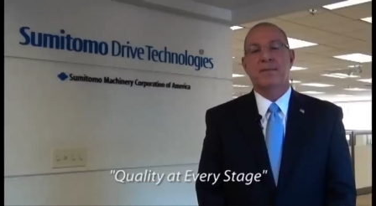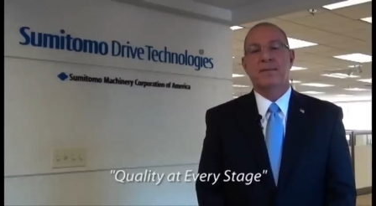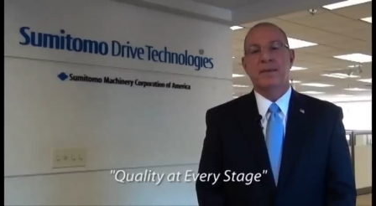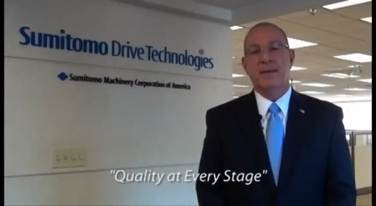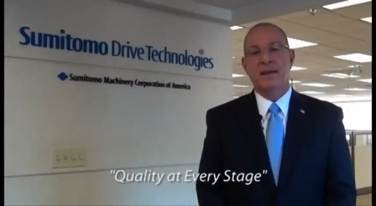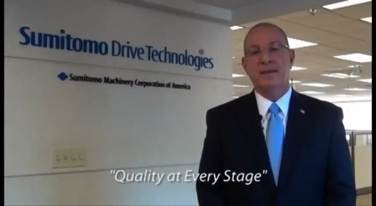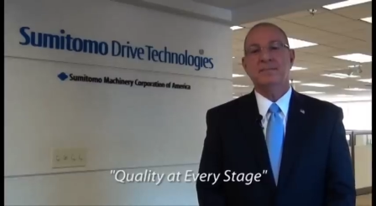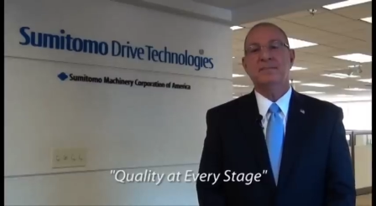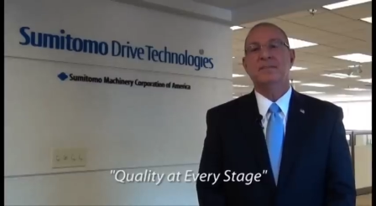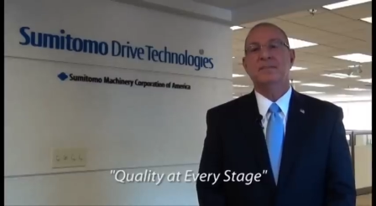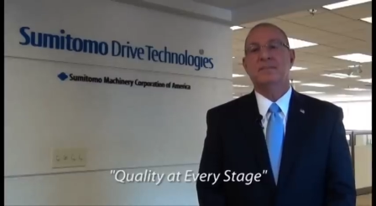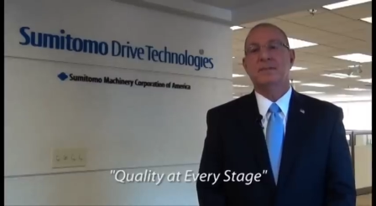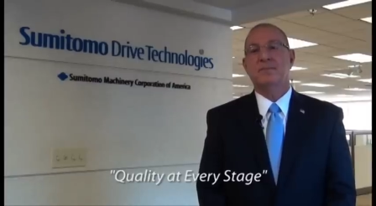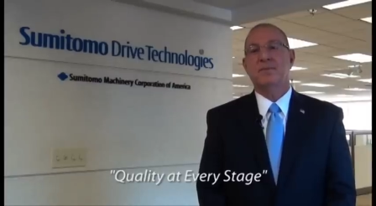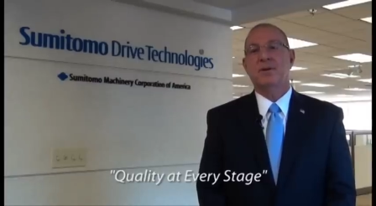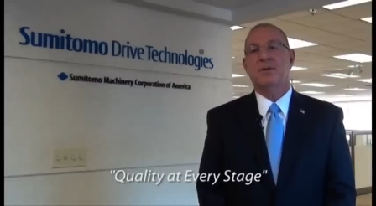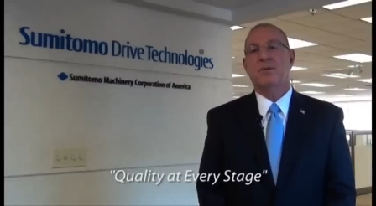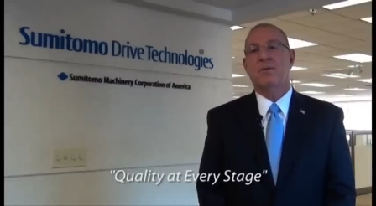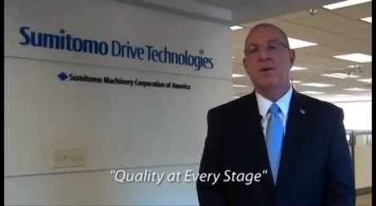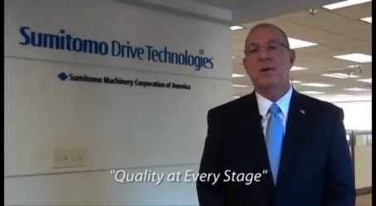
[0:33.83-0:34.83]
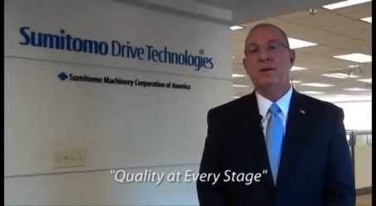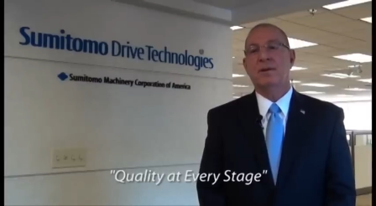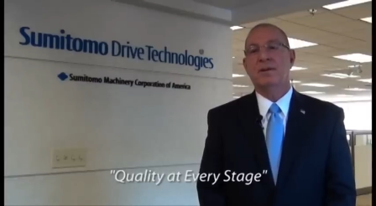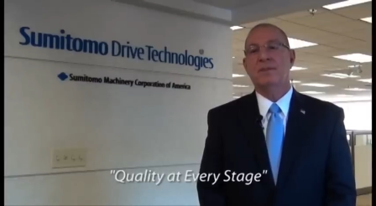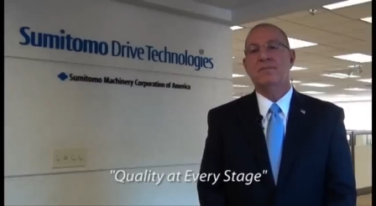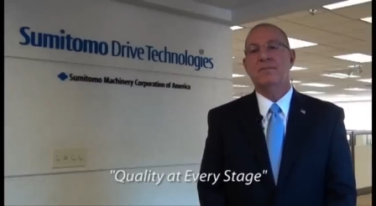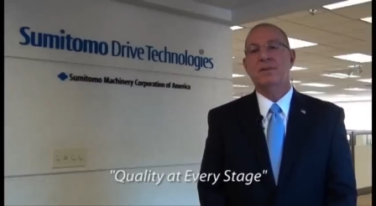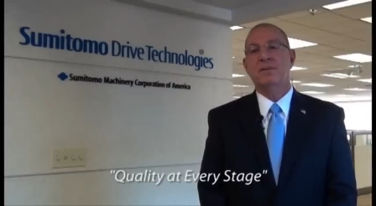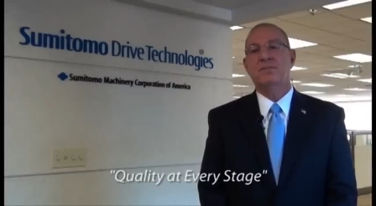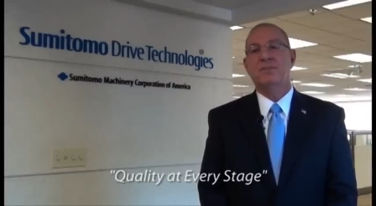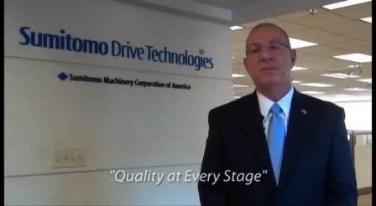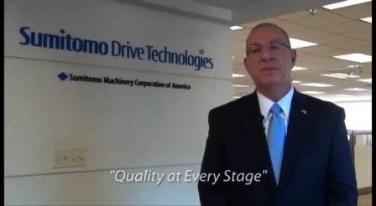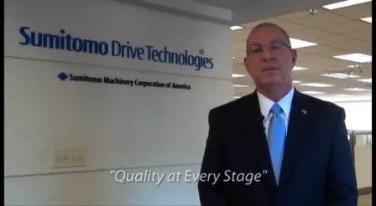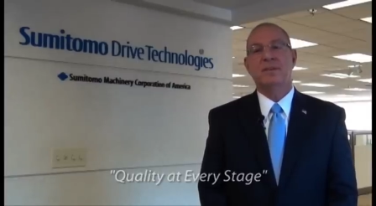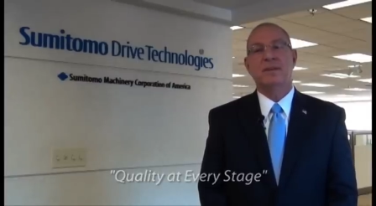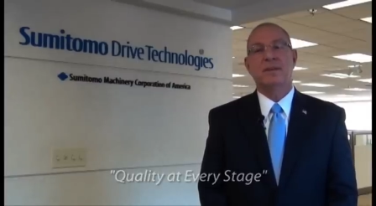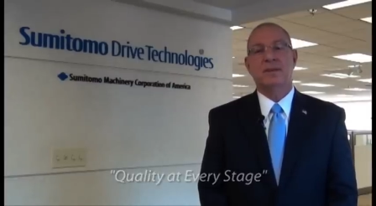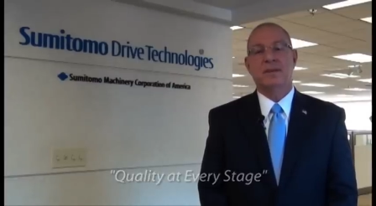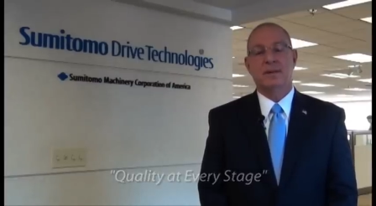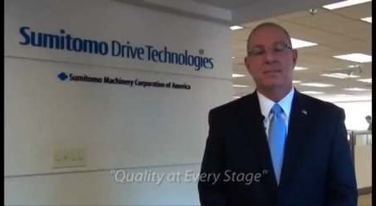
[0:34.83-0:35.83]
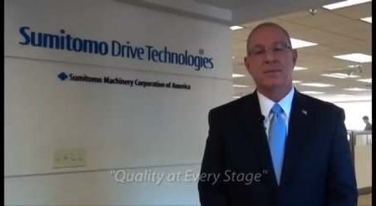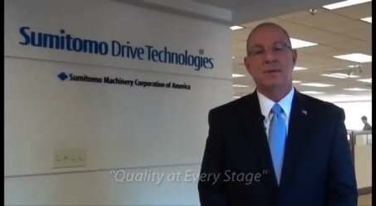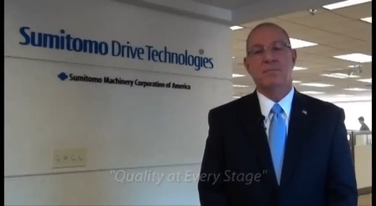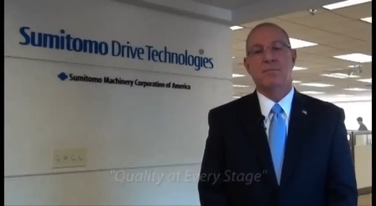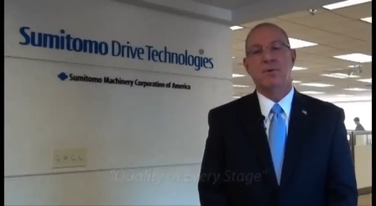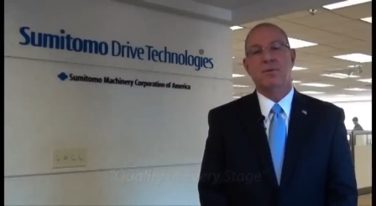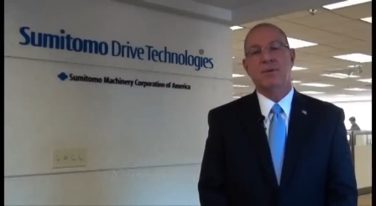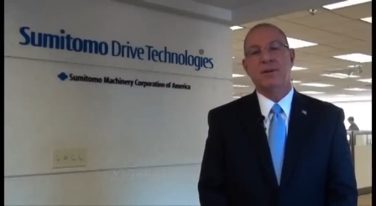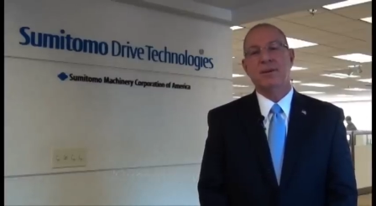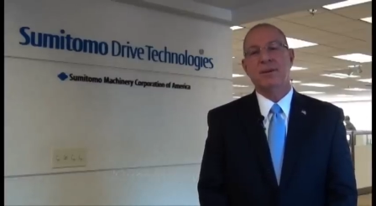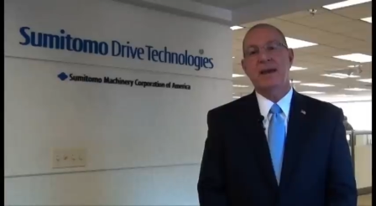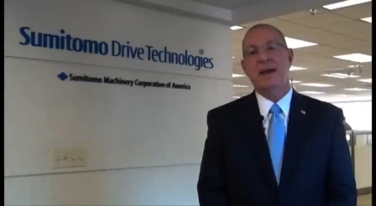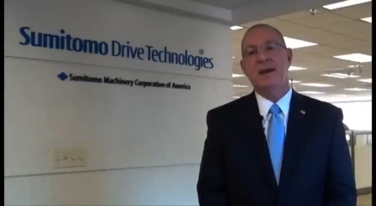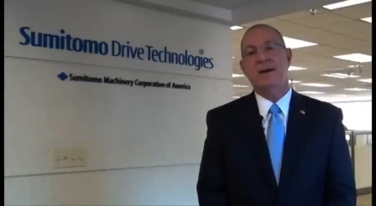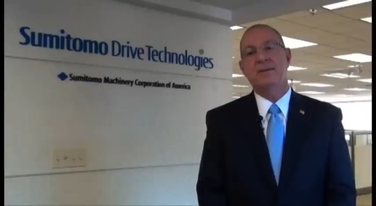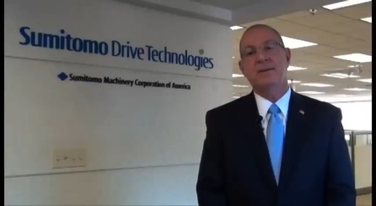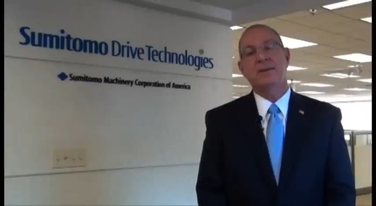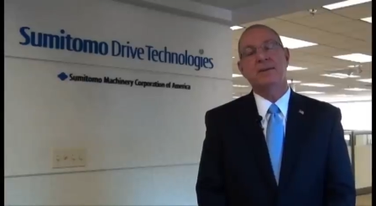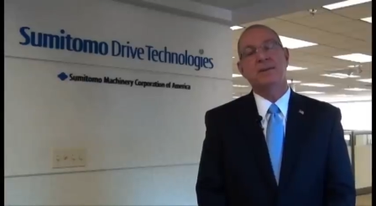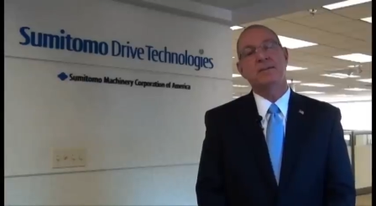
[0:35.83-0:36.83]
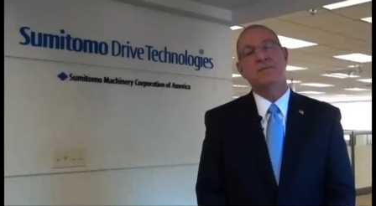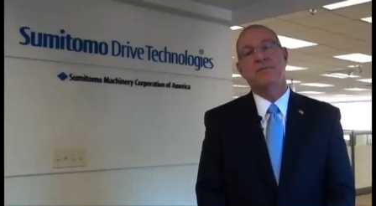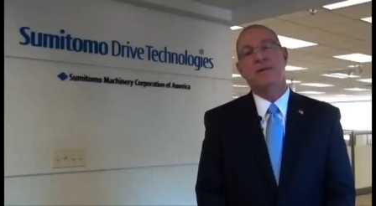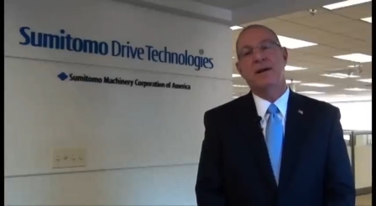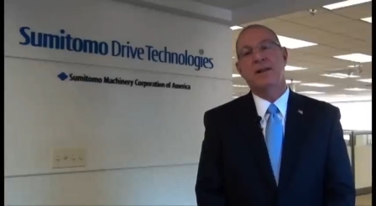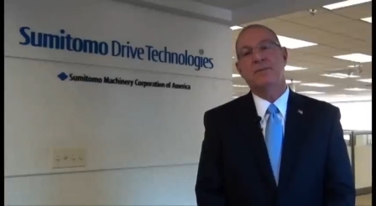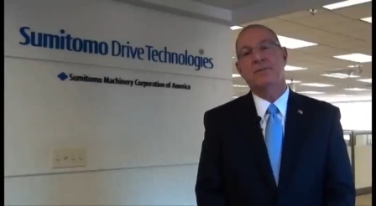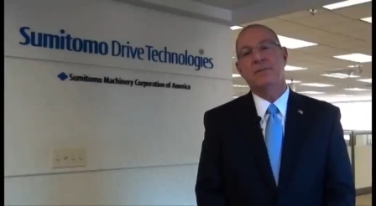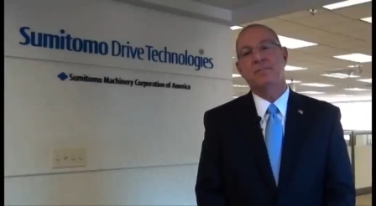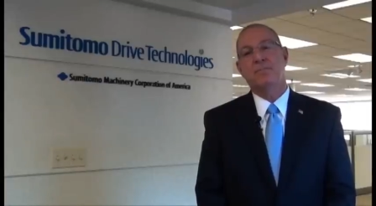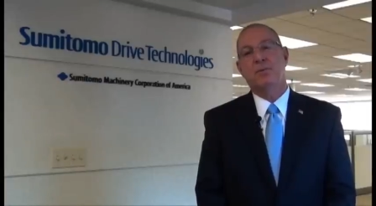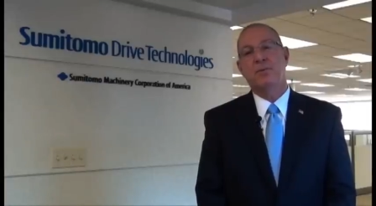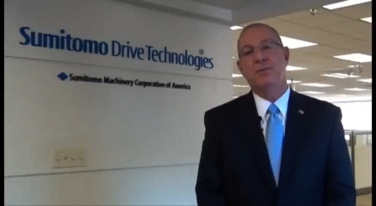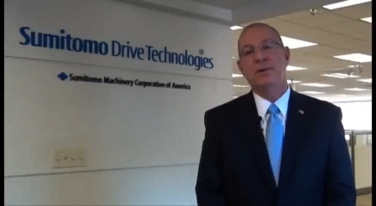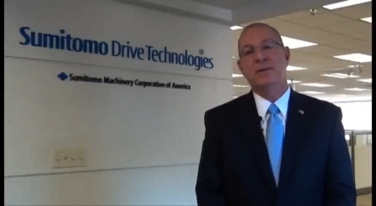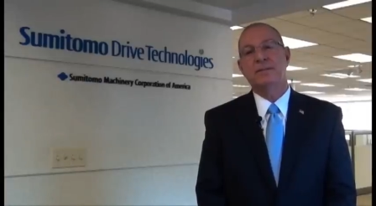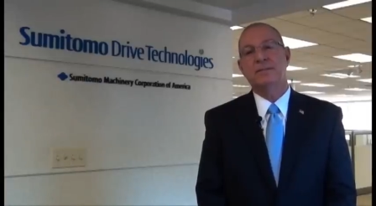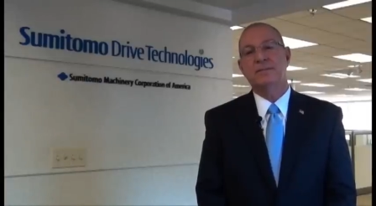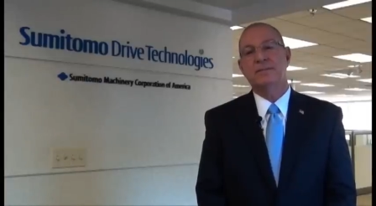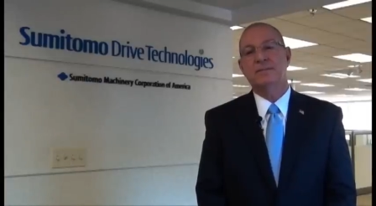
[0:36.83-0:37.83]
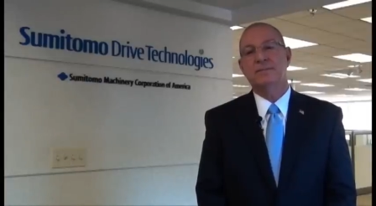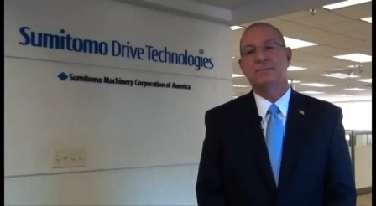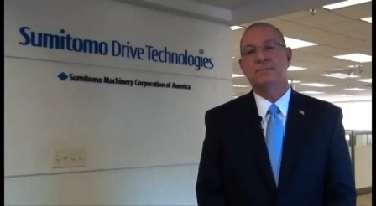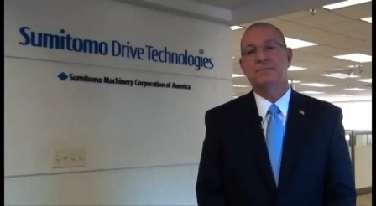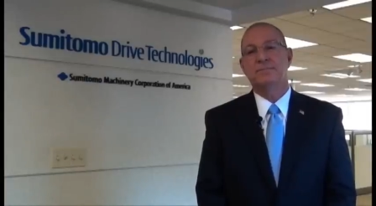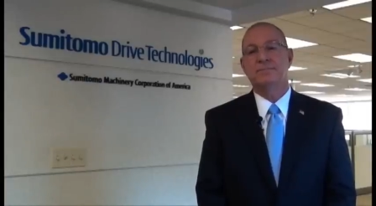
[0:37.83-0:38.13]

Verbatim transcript: The essence of our quality vision can be broken down into the following points.